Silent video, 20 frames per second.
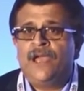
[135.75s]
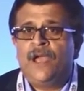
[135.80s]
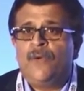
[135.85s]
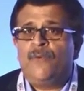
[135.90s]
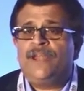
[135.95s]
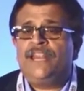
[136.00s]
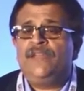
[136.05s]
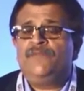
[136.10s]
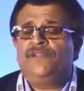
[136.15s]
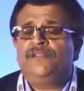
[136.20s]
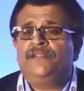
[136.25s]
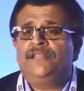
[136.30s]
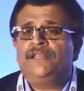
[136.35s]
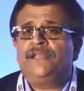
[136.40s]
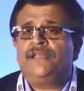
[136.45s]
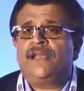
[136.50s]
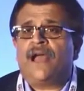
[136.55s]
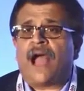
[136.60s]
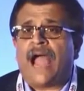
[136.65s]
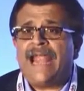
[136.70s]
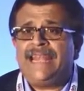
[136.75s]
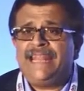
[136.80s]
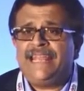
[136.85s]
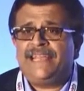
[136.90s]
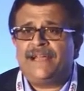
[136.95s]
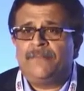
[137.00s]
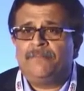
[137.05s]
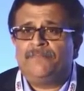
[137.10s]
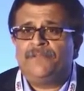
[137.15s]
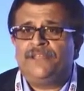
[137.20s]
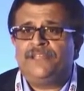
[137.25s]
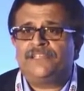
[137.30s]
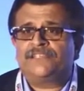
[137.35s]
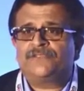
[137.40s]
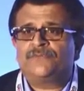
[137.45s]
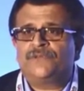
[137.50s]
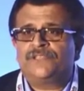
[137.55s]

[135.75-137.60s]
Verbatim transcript: where even the IT companies,